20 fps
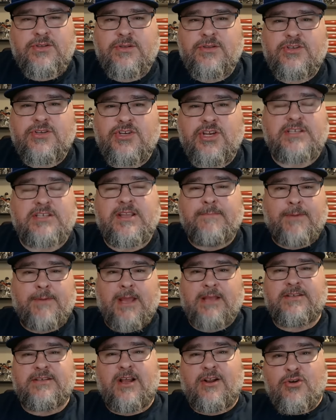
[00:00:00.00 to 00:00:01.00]

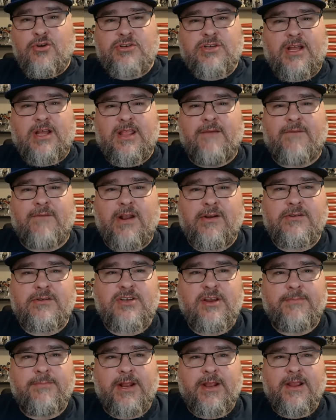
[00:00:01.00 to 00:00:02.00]
depends on who's on that Veterans
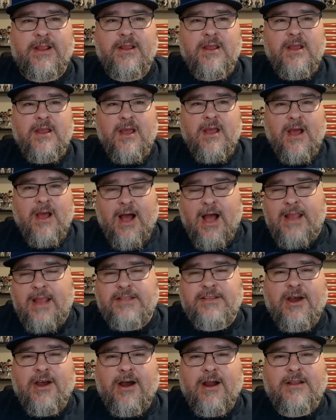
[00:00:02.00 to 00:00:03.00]
Committee. I
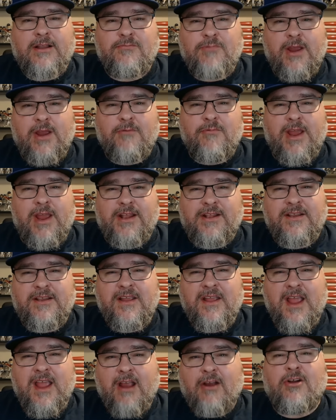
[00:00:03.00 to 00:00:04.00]
talked when
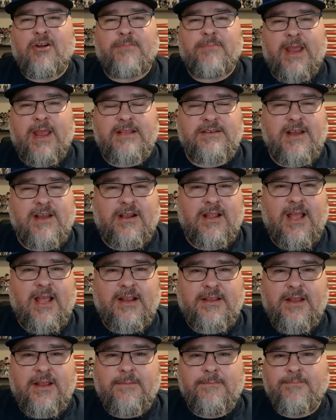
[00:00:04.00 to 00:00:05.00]
Harold Baines got
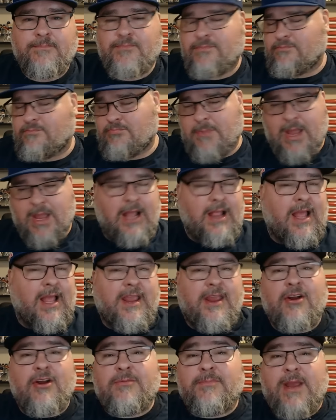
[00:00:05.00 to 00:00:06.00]
elected. I like
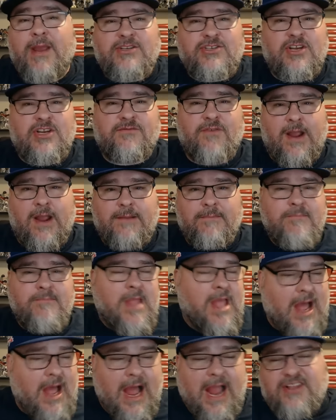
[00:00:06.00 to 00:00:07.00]
Harold Baines just fine.
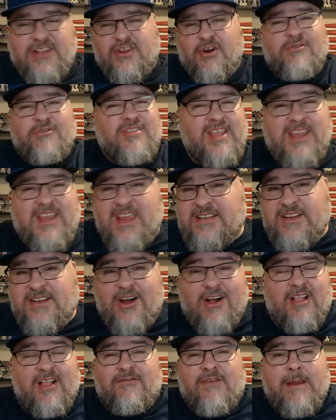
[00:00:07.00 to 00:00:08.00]
I don't think he's a
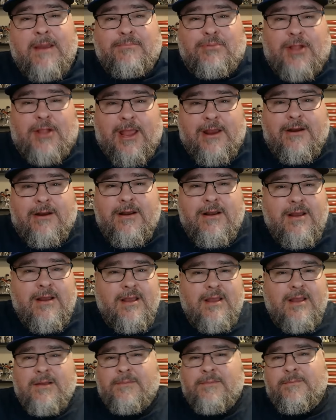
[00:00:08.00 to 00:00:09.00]
Hall of Fame player,
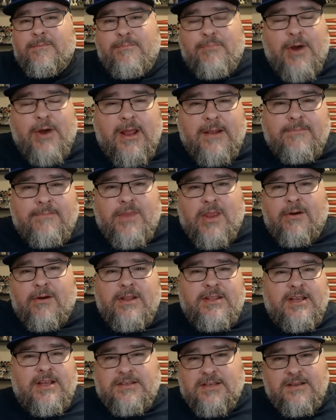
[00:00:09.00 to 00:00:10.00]
but
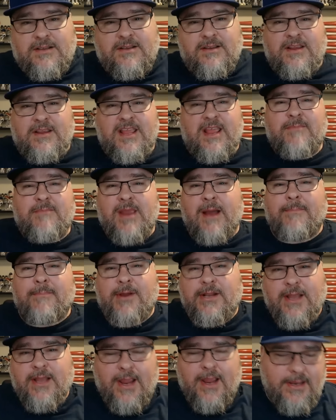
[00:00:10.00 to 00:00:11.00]
it doesn't keep me up
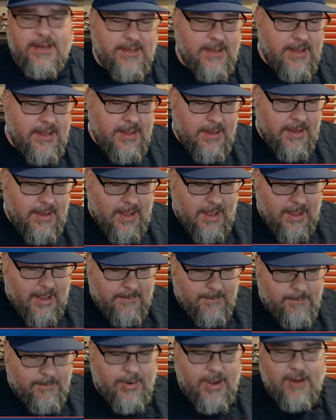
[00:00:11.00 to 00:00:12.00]
at night.
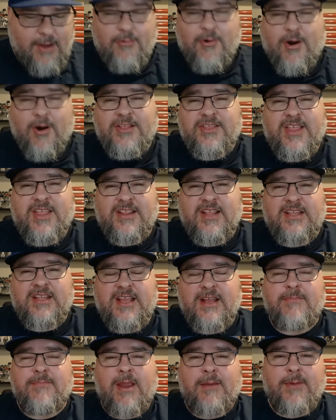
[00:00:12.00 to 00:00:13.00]
But one thing that
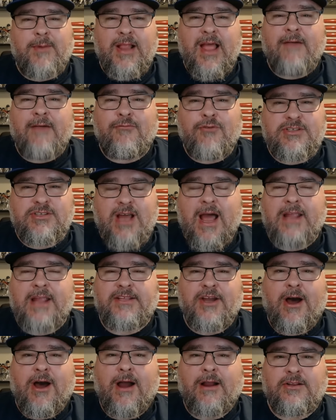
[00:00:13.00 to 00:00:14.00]
did make me laugh was I
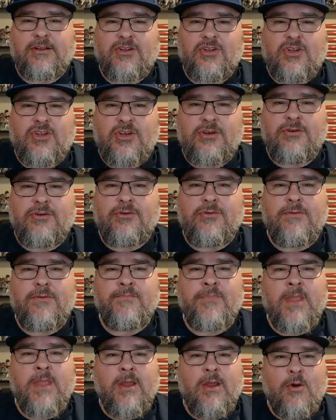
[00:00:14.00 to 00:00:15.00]
talked to
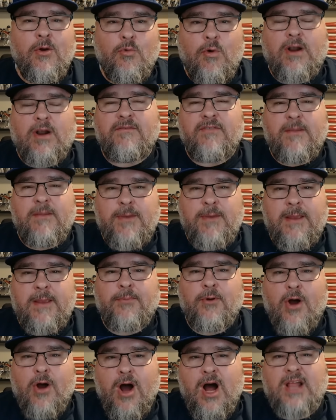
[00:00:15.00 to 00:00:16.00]
one of the
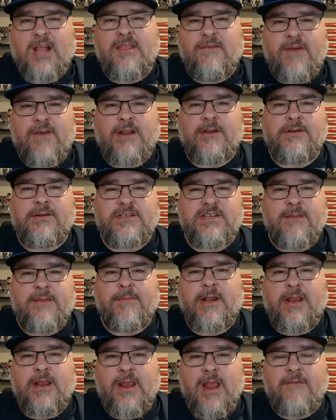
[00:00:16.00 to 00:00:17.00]
people on the Veterans
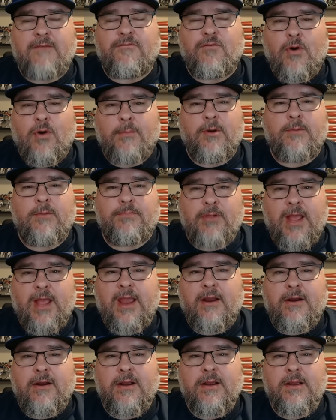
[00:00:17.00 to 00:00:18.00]
Committee, a former
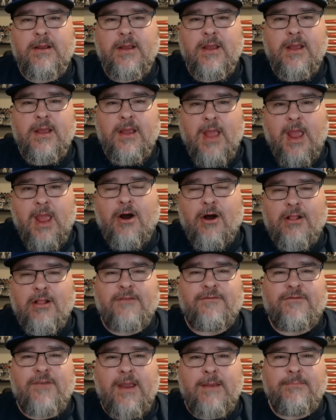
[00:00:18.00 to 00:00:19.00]
player, a Hall
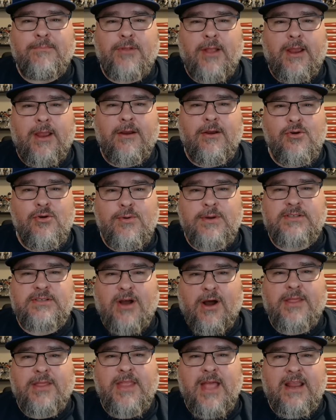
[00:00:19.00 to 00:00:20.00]
of Fame player who was
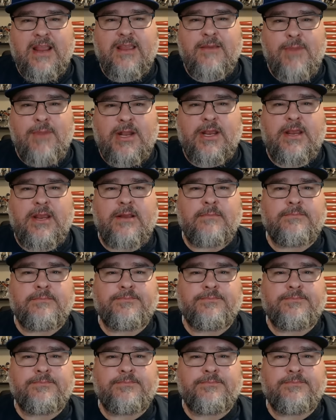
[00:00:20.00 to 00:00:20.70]
on that committee